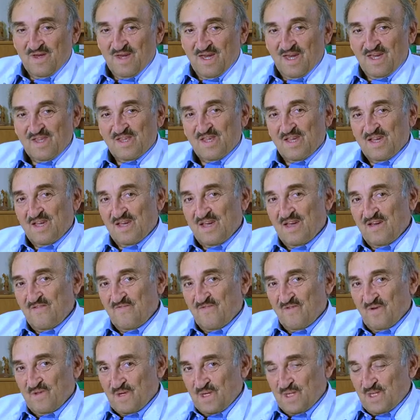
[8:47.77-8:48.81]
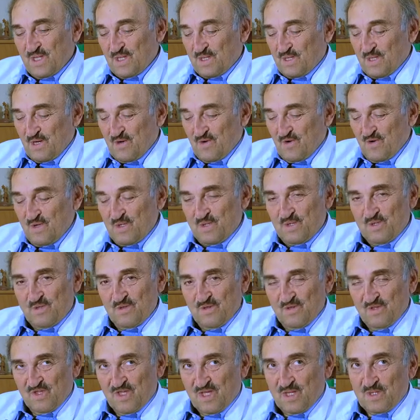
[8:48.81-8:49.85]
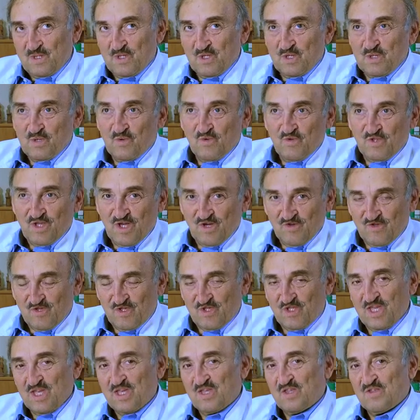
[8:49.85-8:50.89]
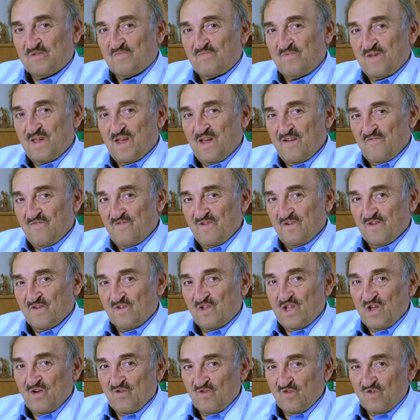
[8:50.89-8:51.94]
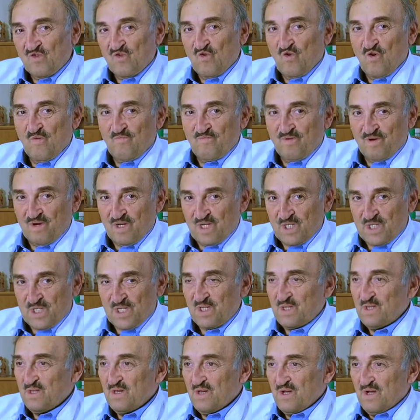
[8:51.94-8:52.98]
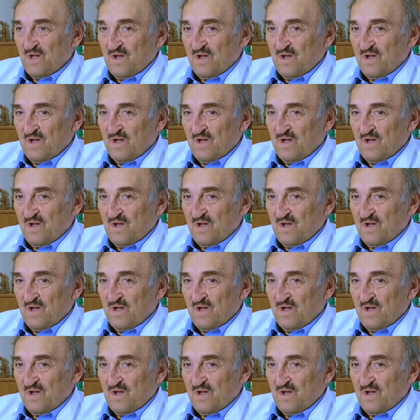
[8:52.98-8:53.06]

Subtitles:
As I have already told, since 2006 we have a close cooperation